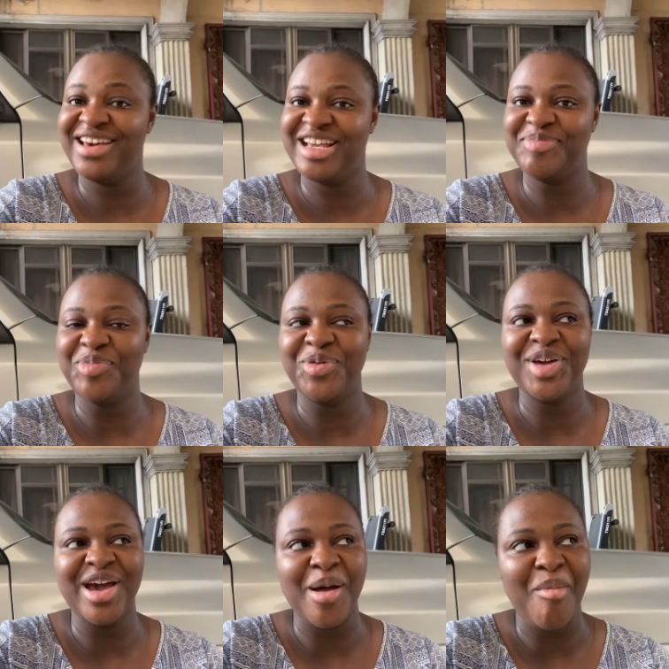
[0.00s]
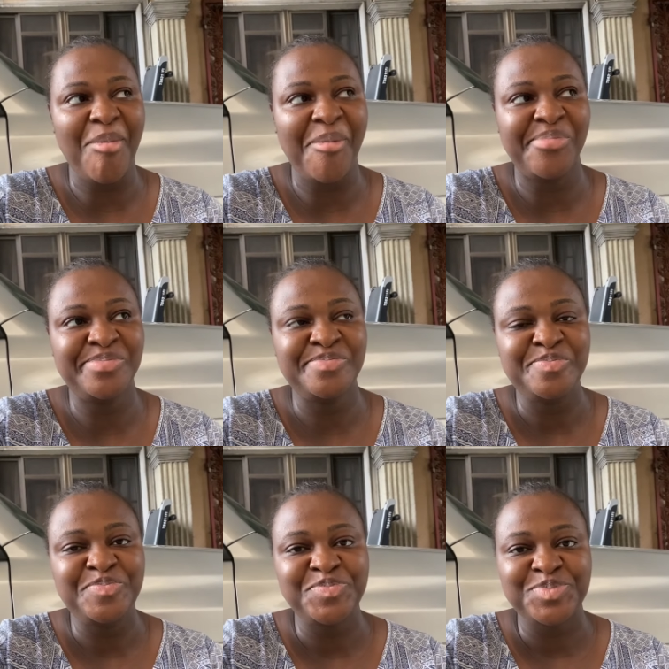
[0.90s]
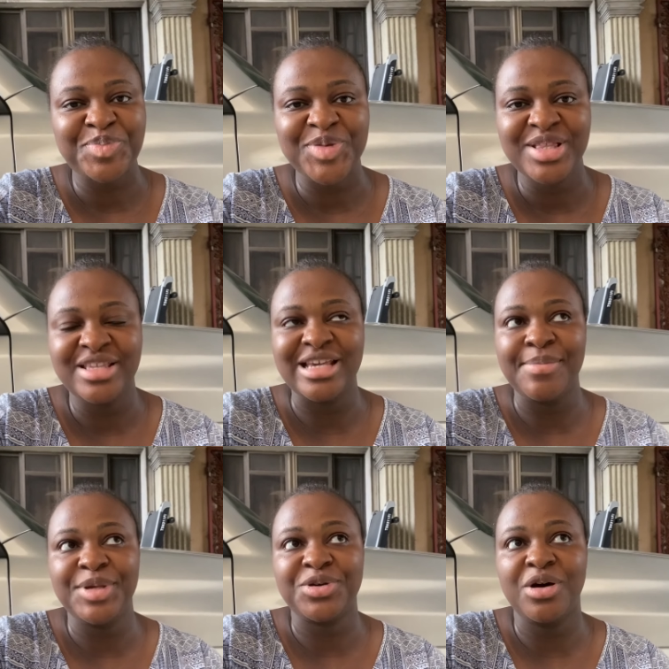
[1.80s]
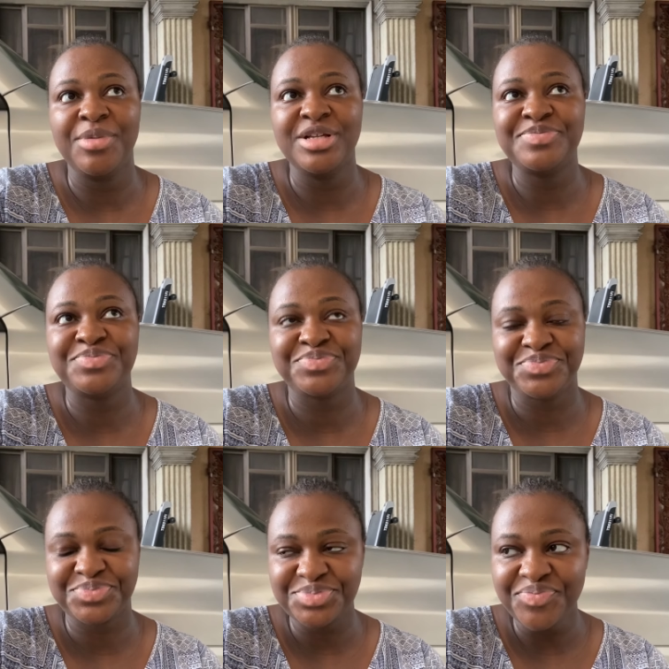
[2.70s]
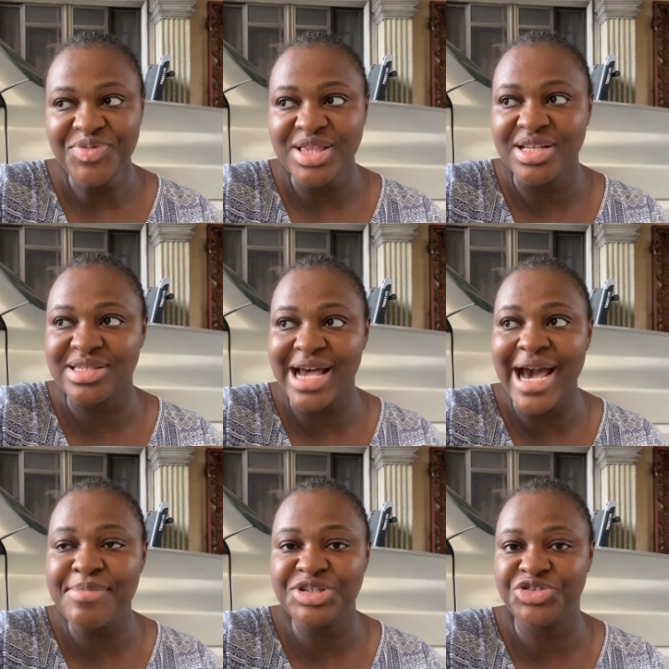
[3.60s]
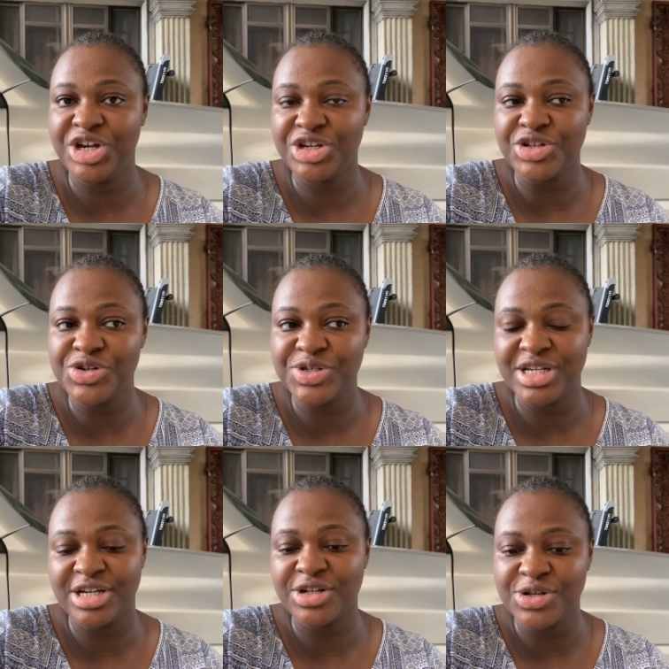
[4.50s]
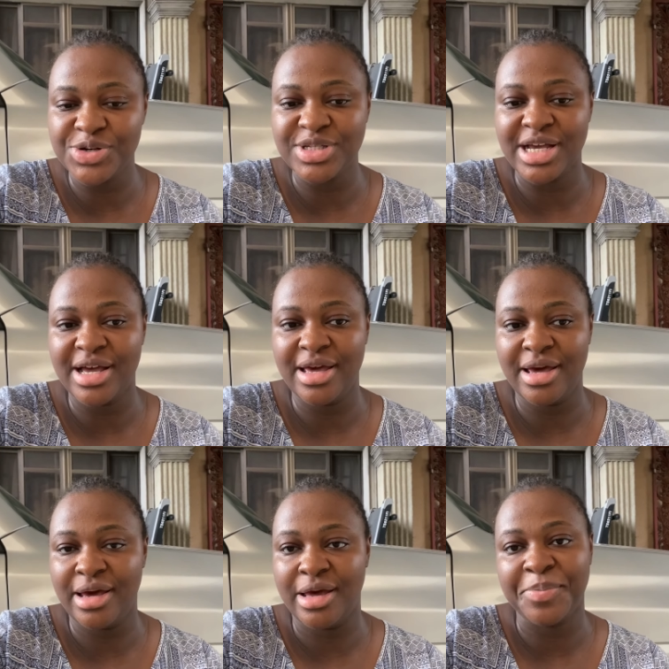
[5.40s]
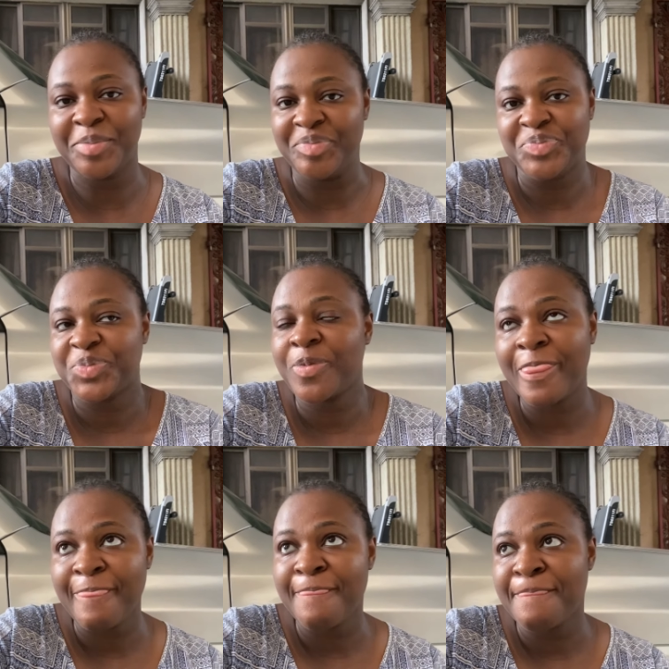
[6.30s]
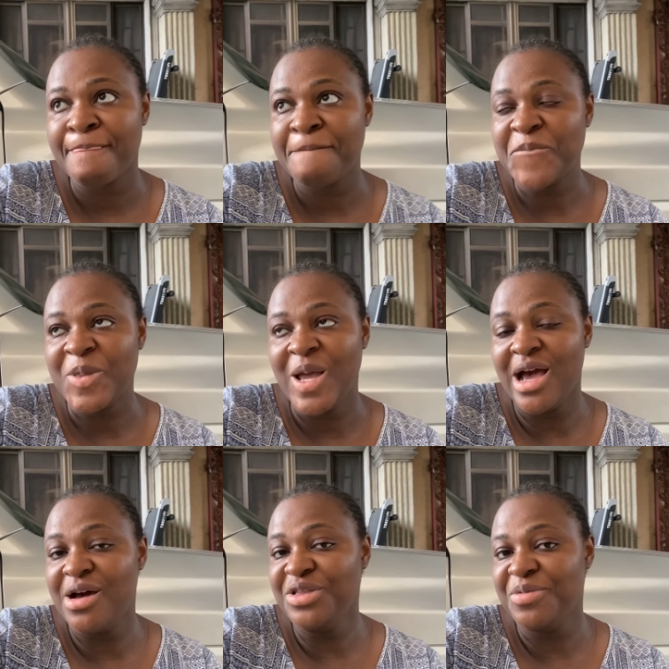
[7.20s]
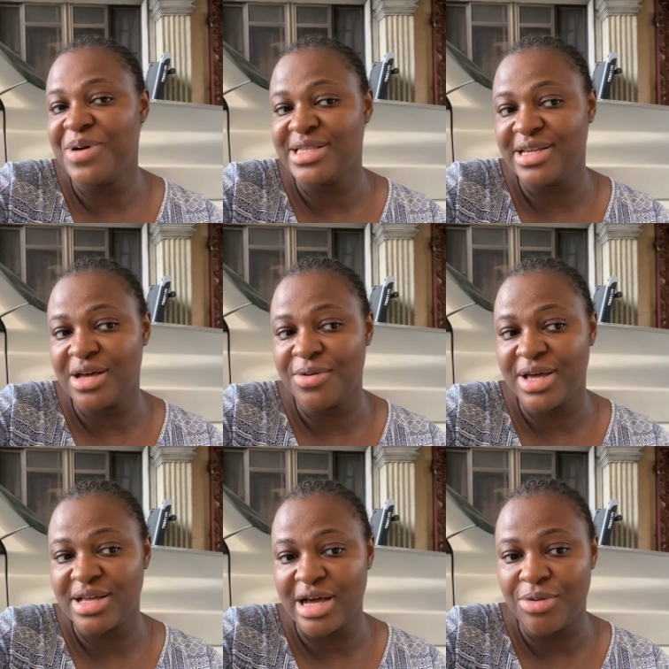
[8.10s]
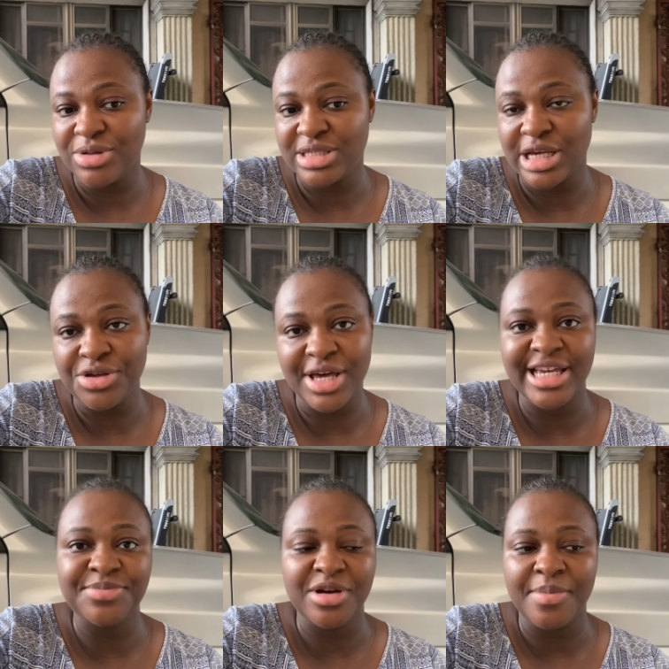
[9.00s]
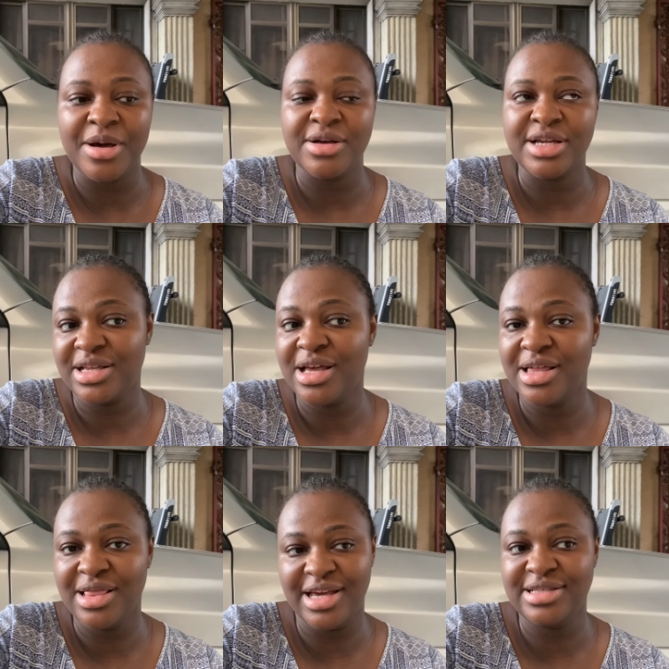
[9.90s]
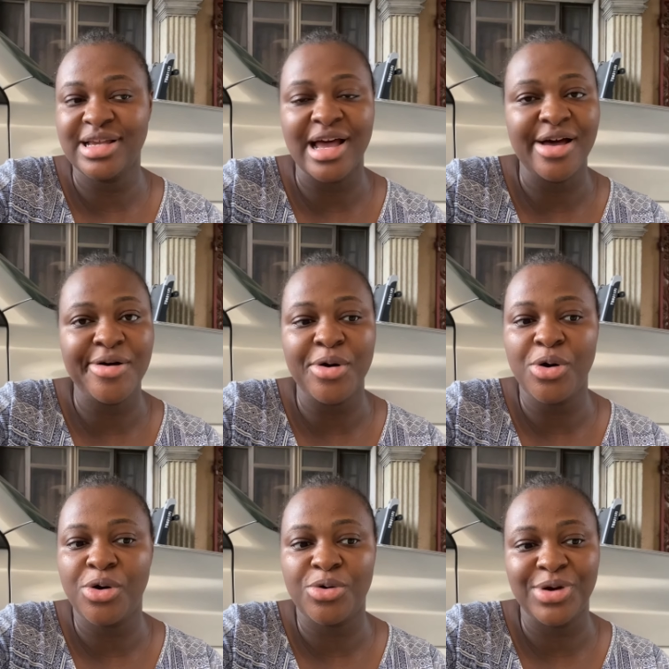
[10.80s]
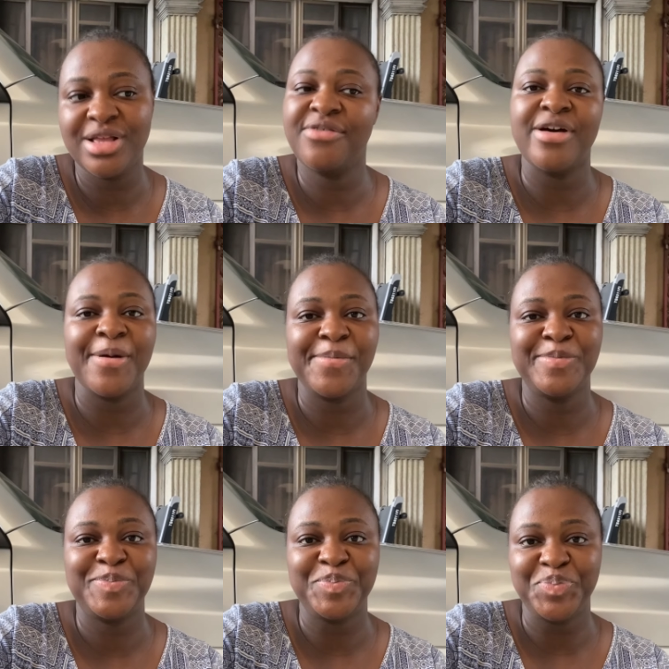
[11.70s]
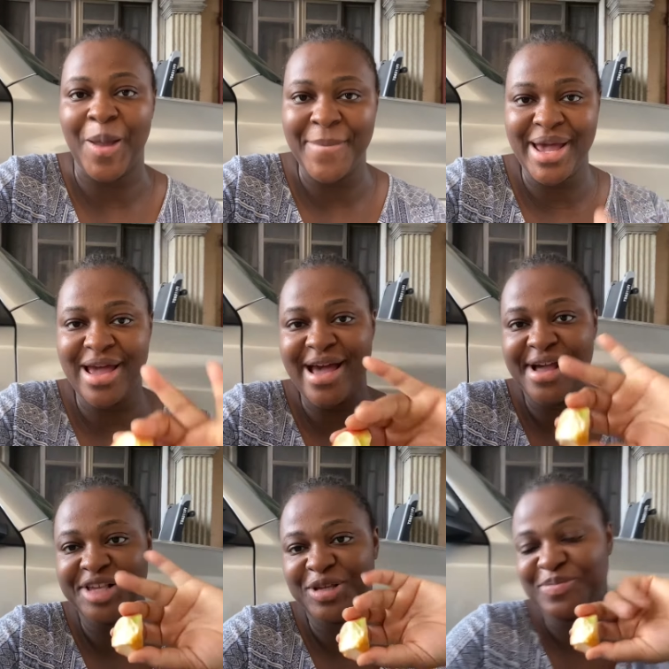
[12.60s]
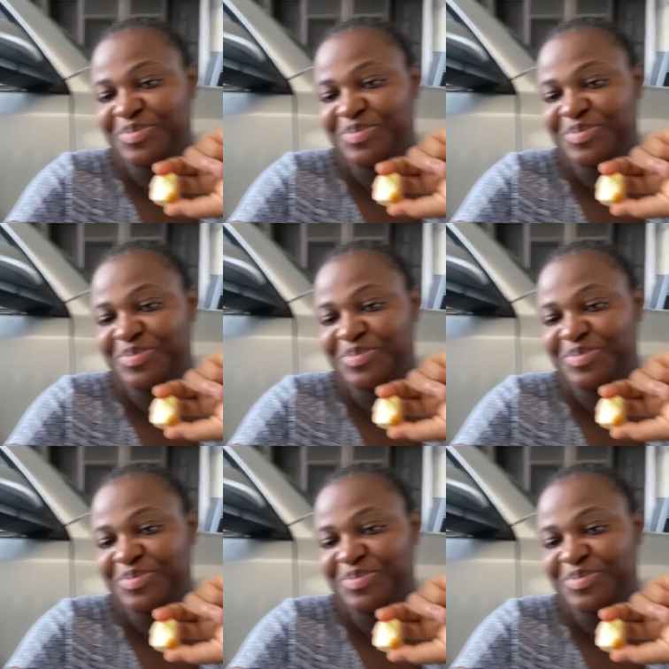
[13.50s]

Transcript: hear it. But yeah. The time is coming the time is drawing closer and closer and I don't know but I think I'll, I will tell you guys more about it later or whenever bye guys